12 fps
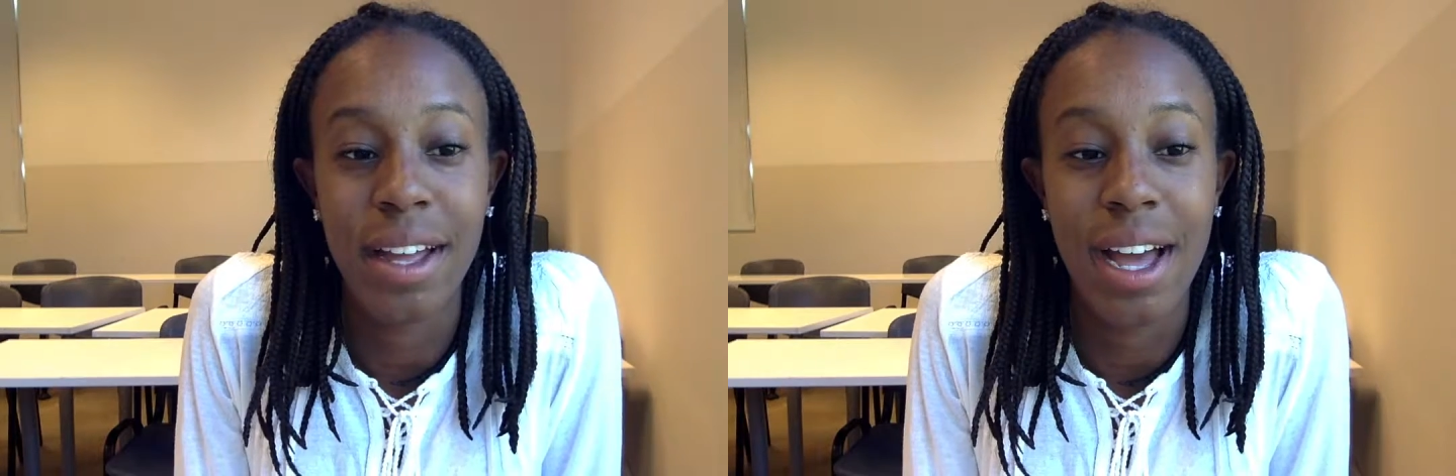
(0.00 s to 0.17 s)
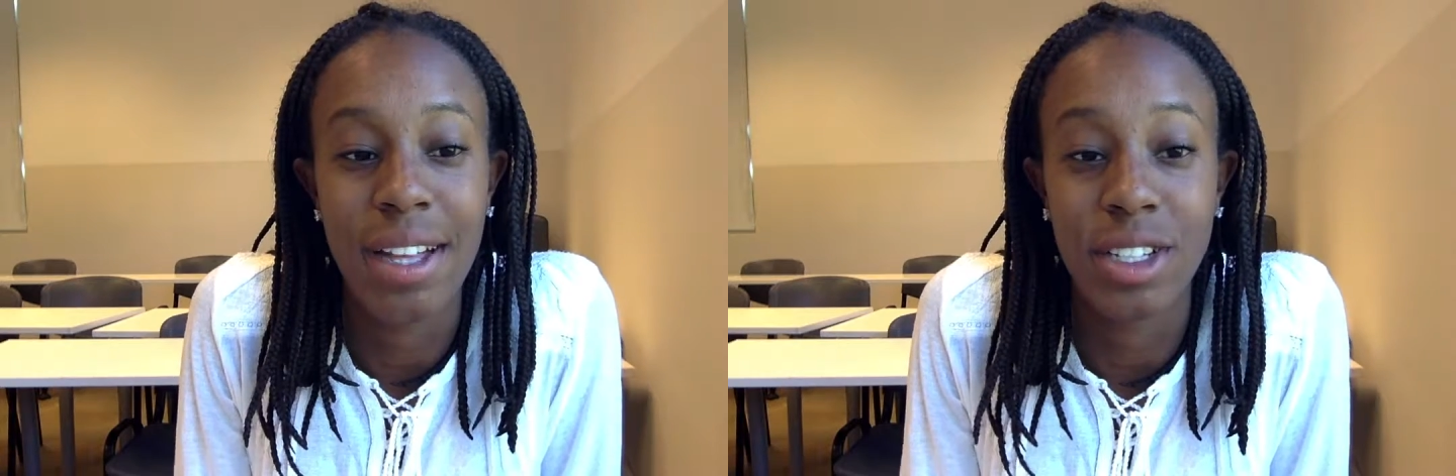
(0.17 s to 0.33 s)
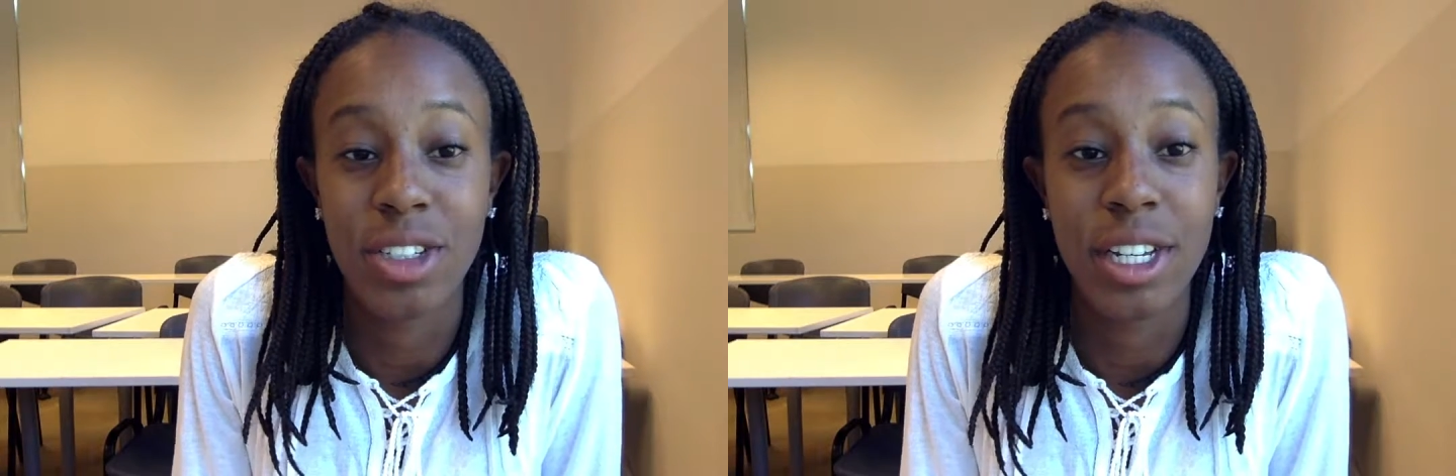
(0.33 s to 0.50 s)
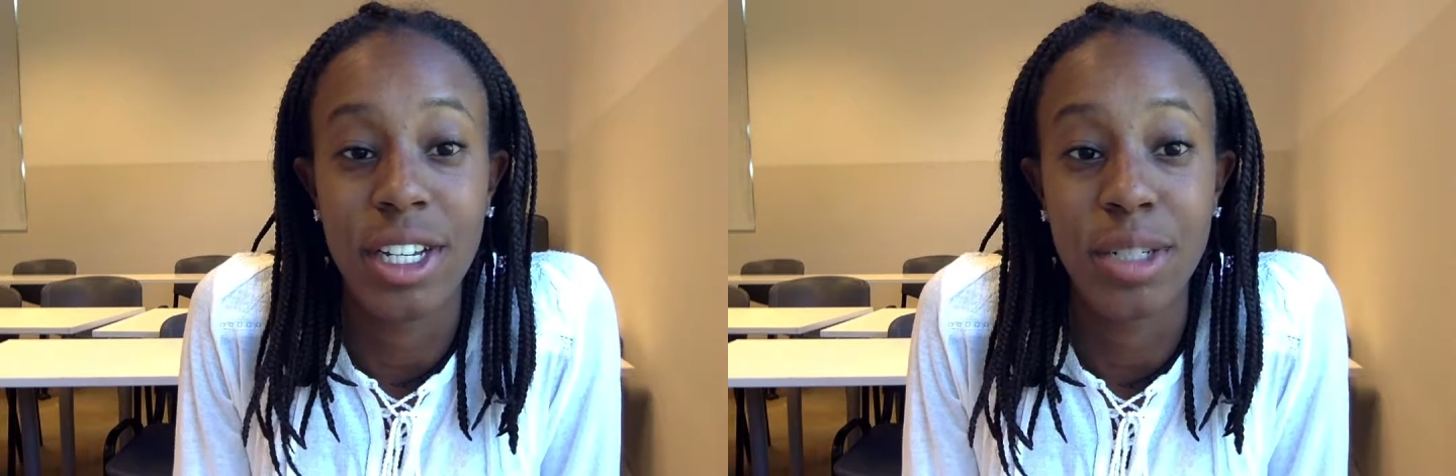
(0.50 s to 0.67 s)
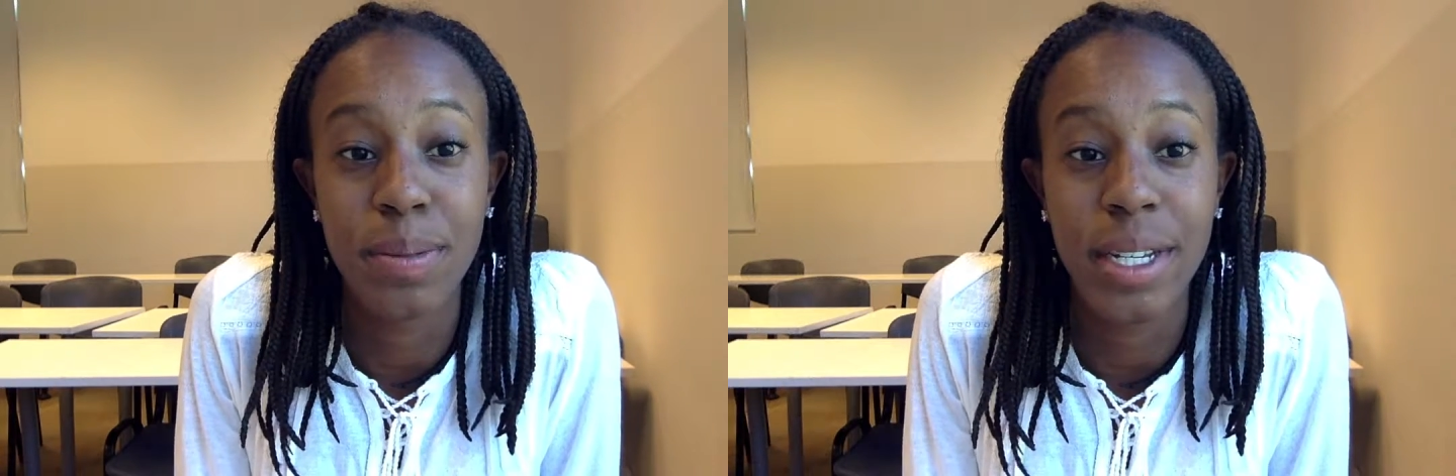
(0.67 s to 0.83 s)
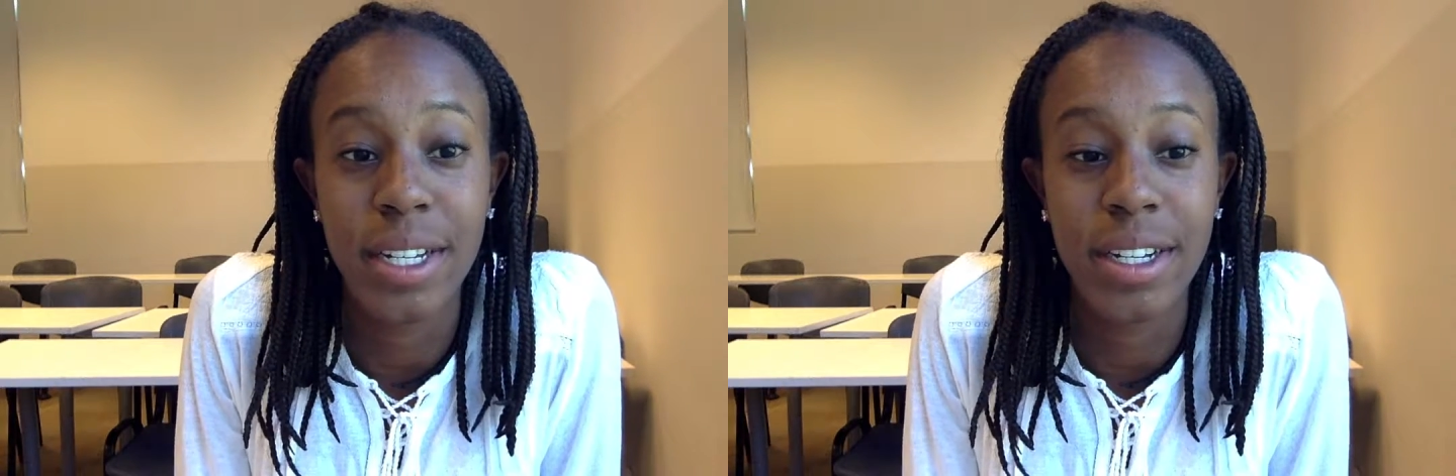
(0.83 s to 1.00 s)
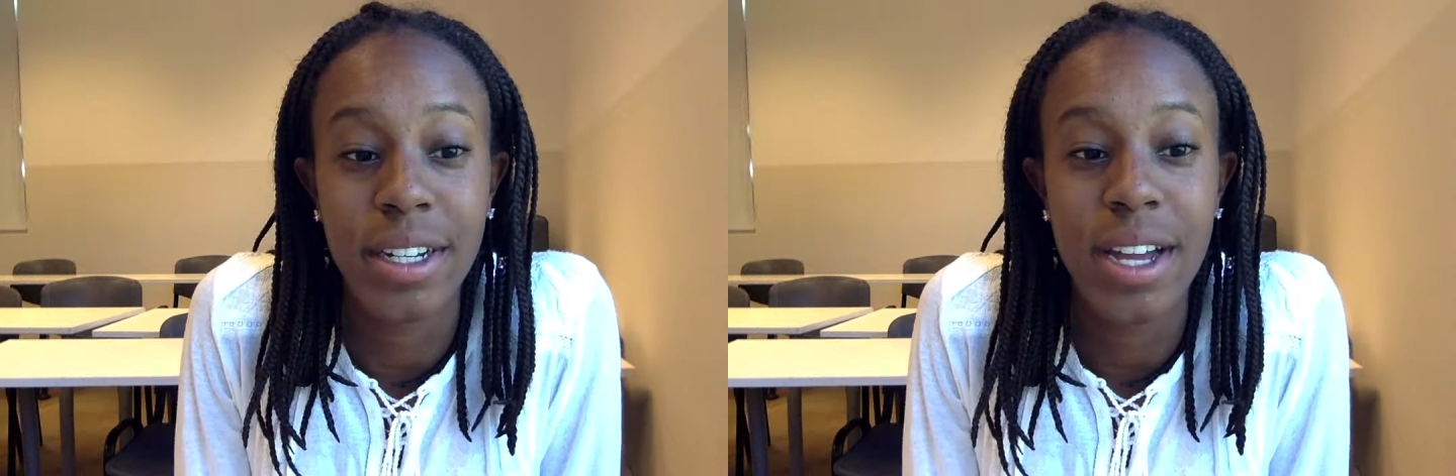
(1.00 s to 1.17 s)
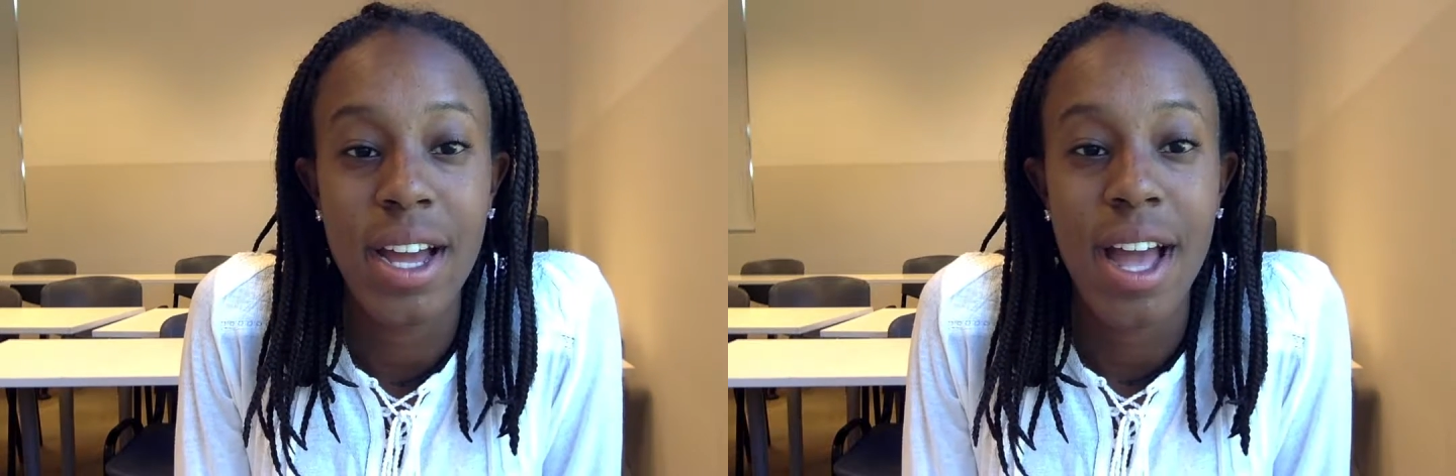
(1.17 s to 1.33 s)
as a change maker,